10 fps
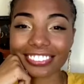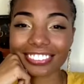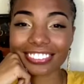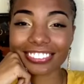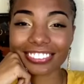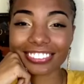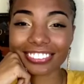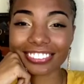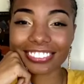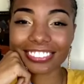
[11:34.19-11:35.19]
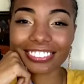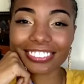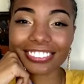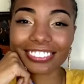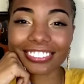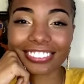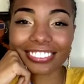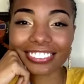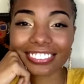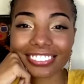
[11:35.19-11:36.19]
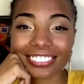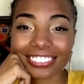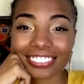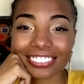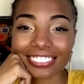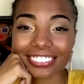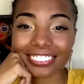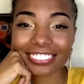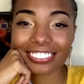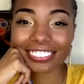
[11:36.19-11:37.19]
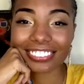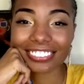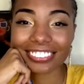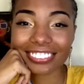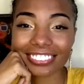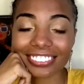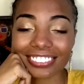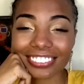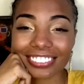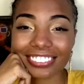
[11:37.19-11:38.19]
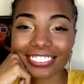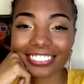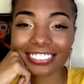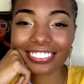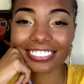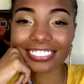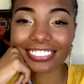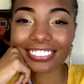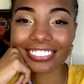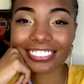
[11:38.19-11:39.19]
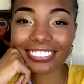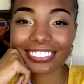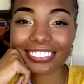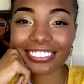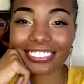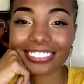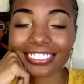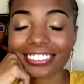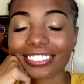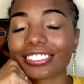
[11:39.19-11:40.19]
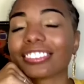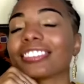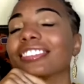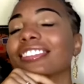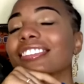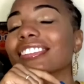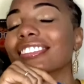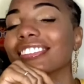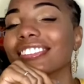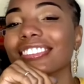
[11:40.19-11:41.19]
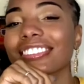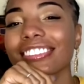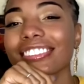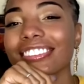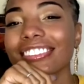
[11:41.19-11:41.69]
The person shown says nothing.